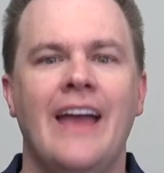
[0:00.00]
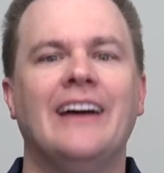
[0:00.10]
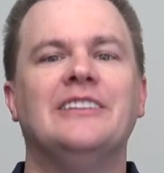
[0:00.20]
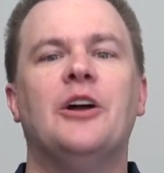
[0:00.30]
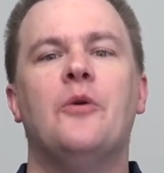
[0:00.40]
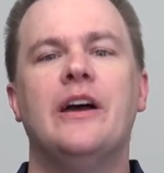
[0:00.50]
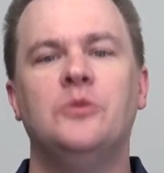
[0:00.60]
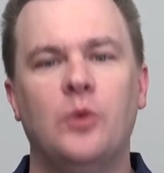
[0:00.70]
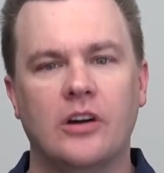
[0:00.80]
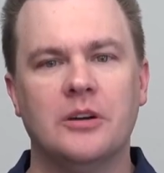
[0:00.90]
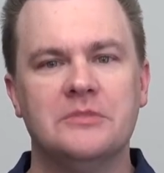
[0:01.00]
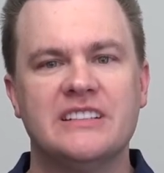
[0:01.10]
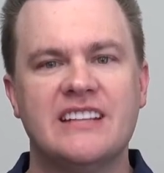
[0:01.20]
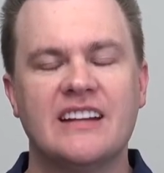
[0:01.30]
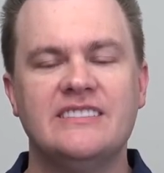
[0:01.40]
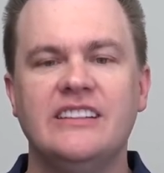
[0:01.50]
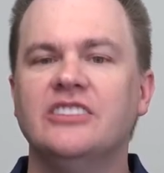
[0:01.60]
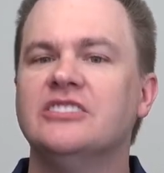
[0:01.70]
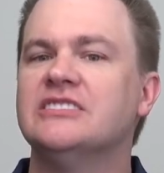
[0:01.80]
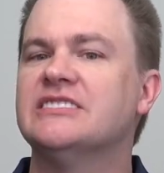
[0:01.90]
Hello and welcome to Tech
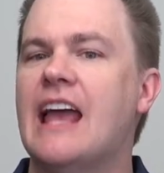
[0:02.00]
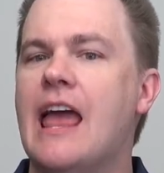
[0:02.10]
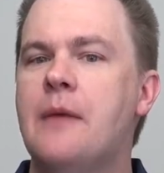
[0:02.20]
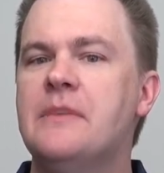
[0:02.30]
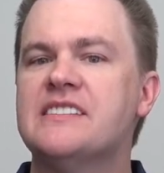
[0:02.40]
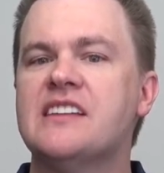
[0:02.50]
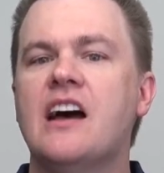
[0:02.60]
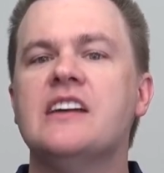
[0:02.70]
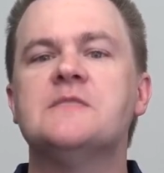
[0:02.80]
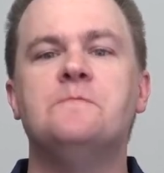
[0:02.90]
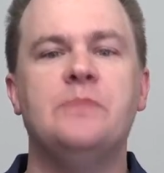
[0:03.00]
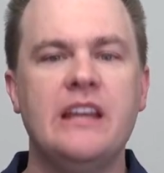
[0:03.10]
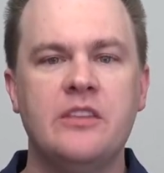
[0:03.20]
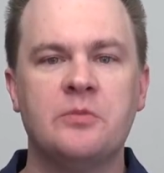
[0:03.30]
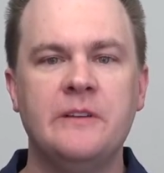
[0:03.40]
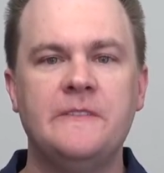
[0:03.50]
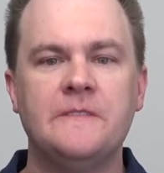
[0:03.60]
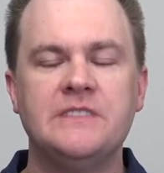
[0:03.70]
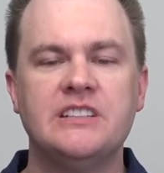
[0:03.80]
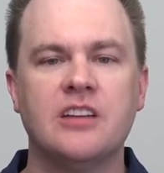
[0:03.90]
Deals. M S I's B four
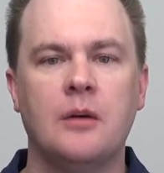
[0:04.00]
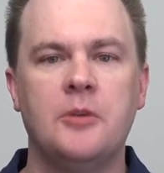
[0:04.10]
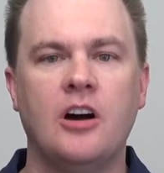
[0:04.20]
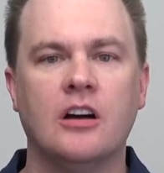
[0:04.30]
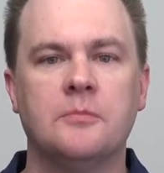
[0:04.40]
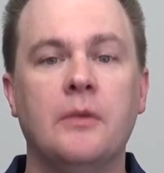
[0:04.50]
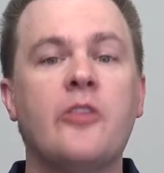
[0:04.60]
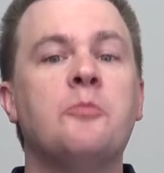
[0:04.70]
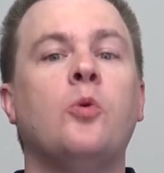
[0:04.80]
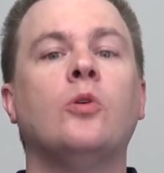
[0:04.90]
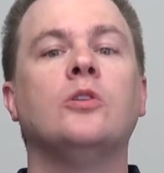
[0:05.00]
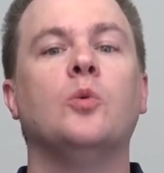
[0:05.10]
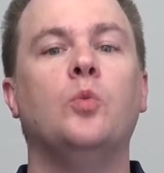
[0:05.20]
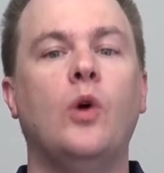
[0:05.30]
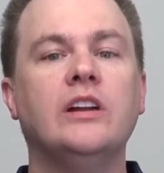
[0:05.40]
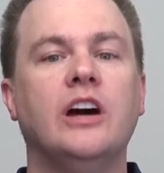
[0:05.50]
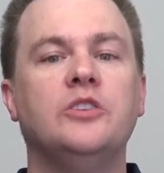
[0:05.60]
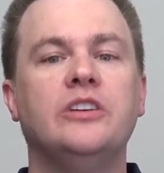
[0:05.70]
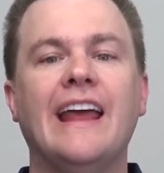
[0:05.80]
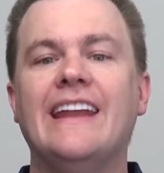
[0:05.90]
fifty Tomahawk motherboard, one
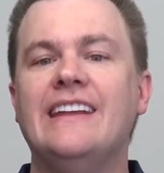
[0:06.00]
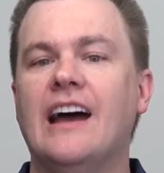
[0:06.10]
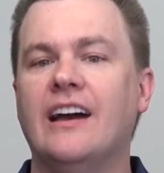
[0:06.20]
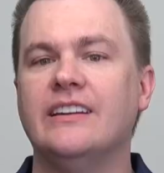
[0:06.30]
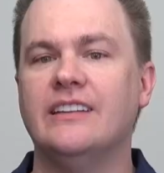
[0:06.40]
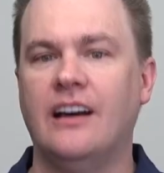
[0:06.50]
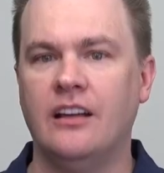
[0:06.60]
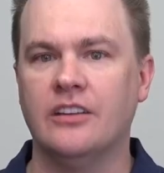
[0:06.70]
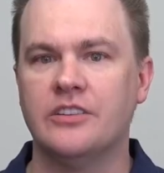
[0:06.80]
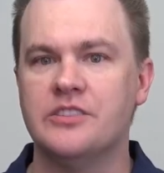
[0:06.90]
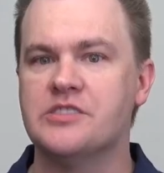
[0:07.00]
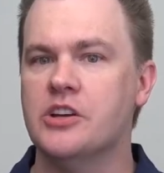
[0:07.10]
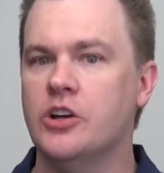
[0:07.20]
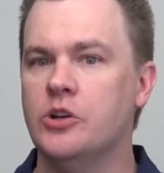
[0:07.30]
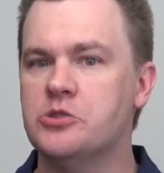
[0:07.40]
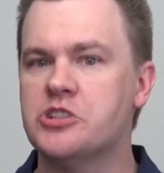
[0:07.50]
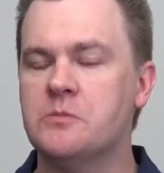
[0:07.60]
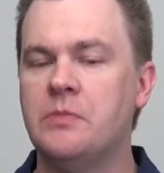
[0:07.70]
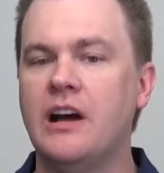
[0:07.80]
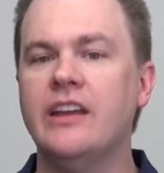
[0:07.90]
hundred nine dollars. Who
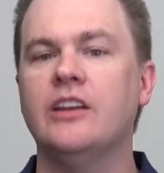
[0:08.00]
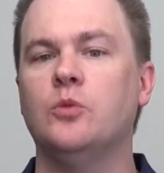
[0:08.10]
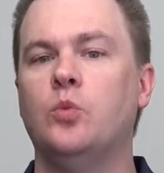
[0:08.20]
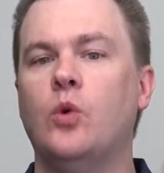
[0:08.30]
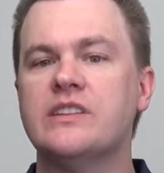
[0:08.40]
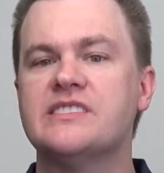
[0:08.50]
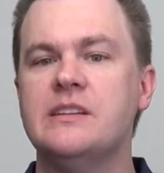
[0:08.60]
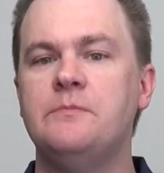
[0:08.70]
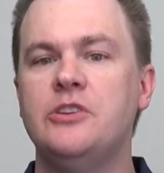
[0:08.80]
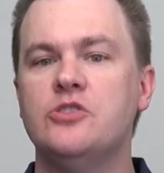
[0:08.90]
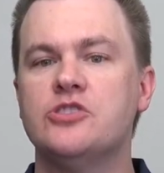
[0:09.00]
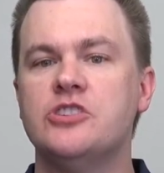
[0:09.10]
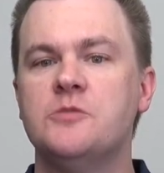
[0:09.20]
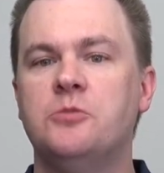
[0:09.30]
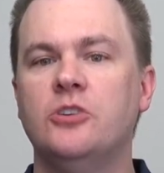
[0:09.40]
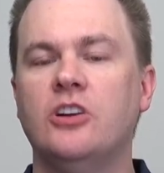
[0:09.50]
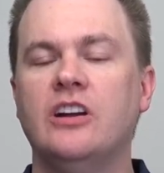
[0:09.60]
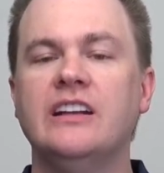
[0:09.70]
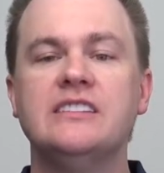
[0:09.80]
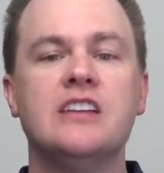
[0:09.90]
should buy it? What C P U should you put
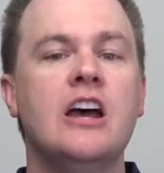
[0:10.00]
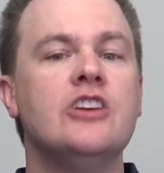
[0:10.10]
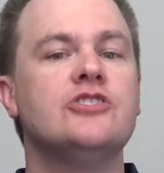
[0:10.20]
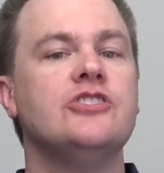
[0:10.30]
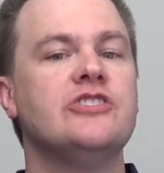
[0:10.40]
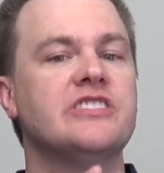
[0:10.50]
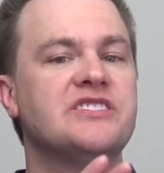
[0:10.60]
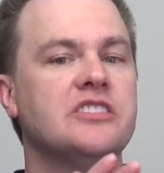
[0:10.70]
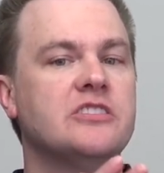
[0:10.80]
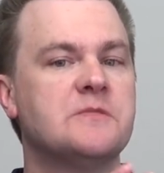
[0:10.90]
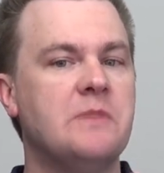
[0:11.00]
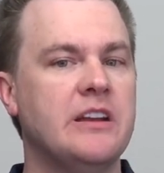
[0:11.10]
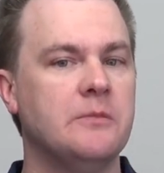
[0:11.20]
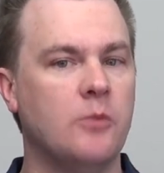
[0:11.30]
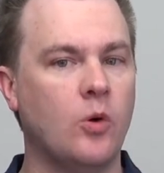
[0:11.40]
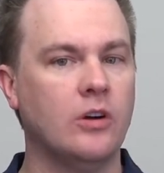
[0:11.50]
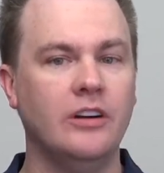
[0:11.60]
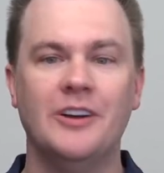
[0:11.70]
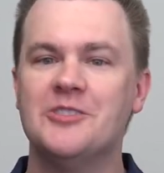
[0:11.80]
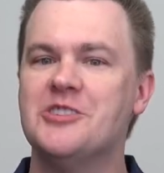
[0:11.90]
on it? Should you consider spending
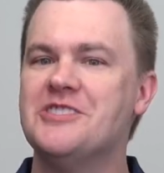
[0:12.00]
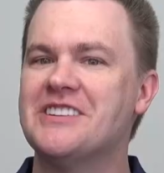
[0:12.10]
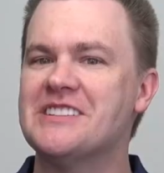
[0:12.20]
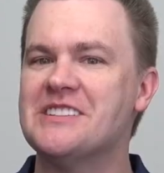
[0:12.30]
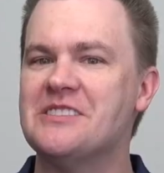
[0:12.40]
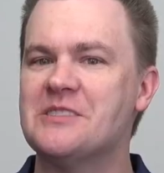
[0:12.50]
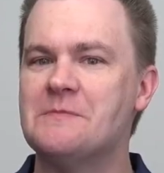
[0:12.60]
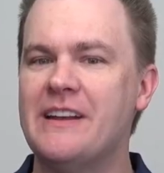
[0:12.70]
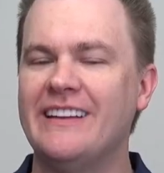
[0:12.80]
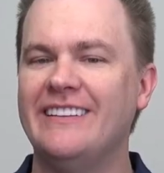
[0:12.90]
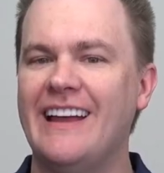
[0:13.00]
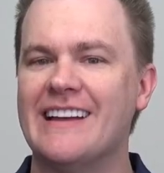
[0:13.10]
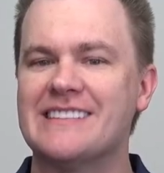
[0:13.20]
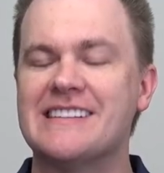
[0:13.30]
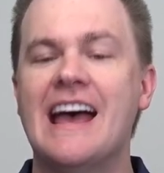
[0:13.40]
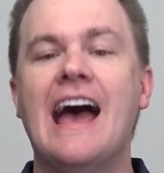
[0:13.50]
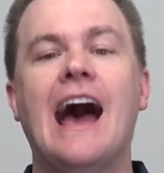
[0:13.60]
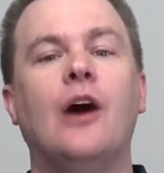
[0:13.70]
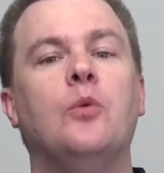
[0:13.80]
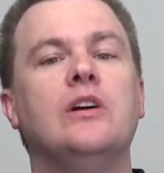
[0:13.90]
more? Should you consider spending less?
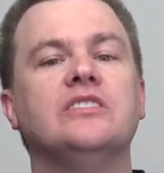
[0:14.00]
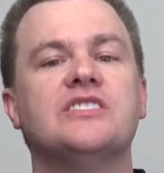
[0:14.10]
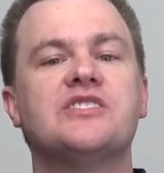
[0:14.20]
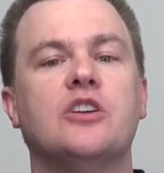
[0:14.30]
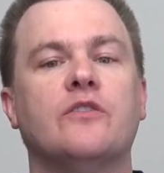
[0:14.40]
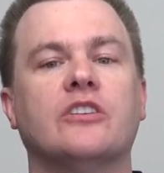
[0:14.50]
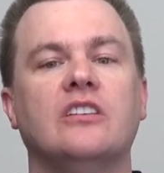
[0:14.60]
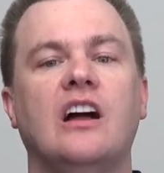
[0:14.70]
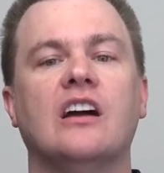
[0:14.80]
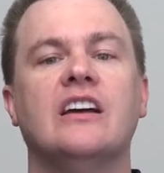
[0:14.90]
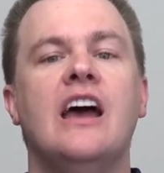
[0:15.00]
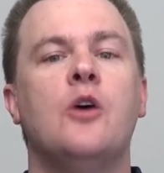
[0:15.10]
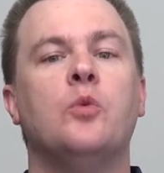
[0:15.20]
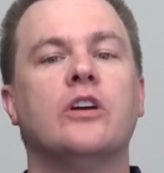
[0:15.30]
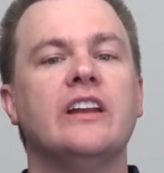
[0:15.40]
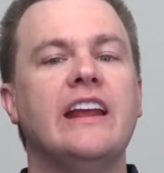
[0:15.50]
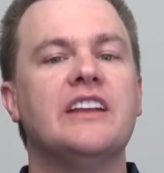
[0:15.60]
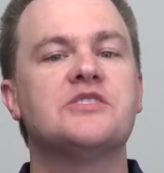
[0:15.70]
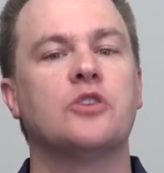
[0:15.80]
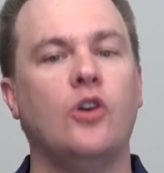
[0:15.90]
How well does it overclock? We're gonna
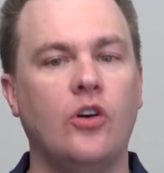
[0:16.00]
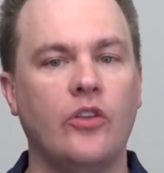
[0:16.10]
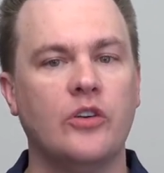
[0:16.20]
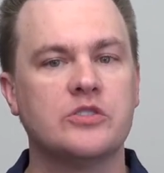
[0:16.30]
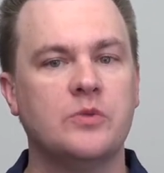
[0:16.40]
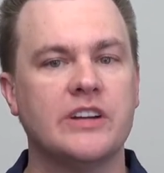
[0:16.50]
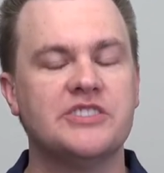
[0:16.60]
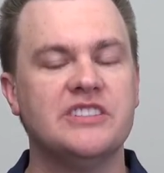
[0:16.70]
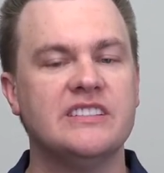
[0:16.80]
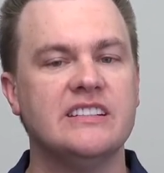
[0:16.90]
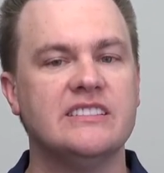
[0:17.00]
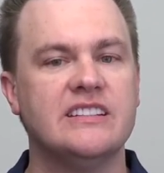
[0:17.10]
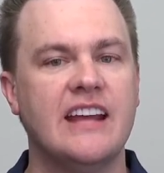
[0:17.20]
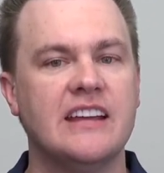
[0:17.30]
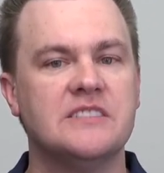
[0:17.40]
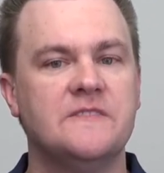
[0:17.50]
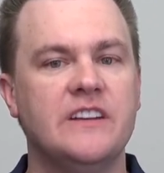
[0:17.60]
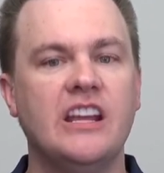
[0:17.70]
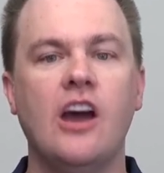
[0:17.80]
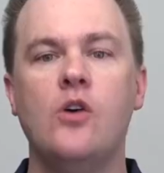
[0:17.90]
answer all those questions in today's
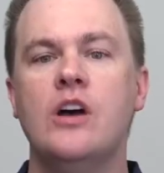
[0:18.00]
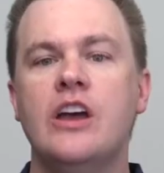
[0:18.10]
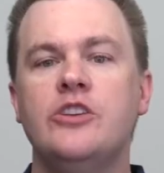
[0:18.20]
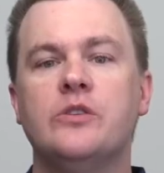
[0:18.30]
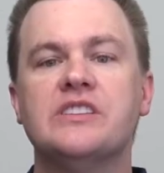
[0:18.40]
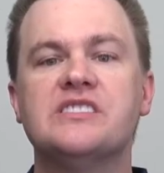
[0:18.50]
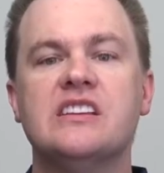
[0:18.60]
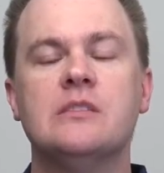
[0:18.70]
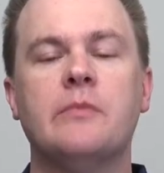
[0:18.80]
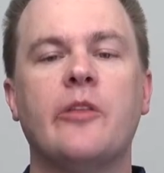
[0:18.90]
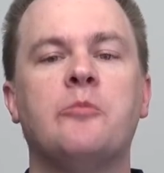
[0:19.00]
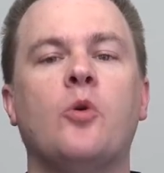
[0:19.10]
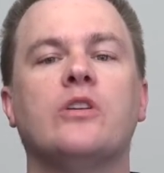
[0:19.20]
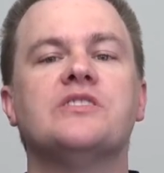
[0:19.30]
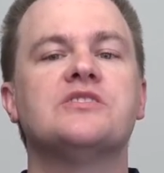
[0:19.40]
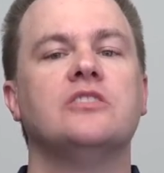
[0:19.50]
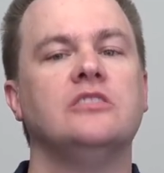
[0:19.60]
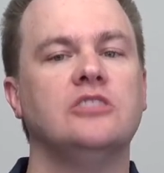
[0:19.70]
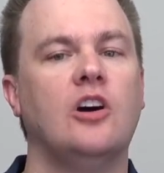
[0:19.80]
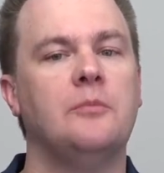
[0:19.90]
video. You can see the motherboard
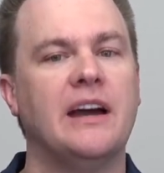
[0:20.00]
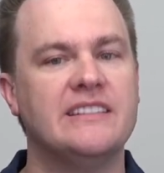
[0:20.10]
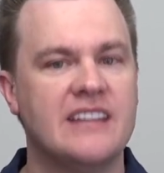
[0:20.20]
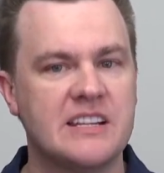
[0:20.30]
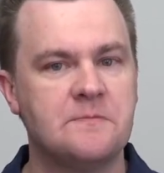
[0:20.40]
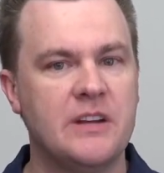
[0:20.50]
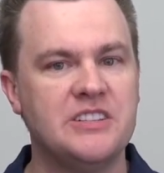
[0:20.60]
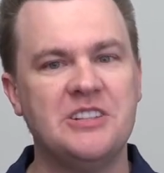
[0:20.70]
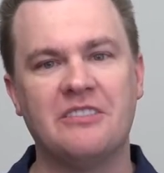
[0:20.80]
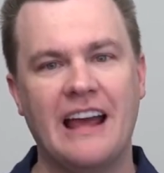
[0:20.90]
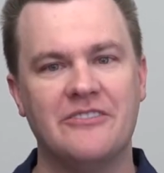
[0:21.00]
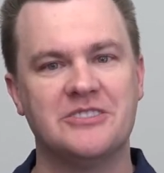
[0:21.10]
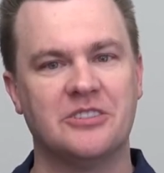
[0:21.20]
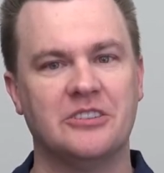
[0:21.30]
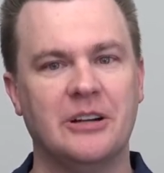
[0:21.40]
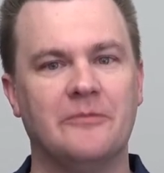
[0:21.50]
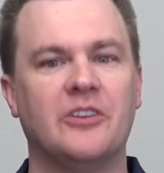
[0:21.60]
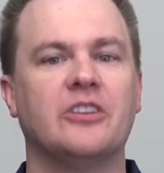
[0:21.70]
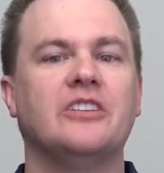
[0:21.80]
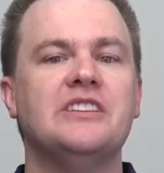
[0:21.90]
installed on my test bench here. I have it turned up
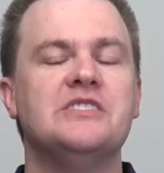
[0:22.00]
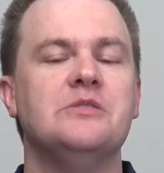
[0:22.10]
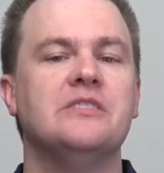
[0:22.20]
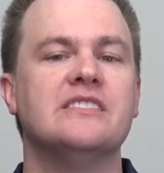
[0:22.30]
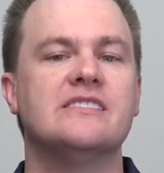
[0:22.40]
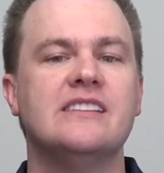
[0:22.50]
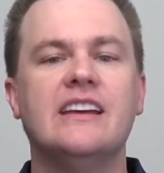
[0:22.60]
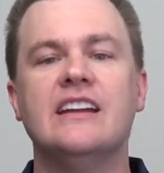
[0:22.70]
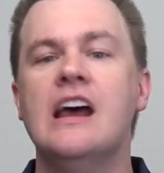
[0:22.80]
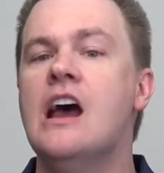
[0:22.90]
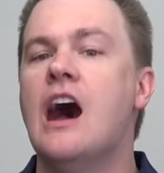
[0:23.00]
vertically so you can see it.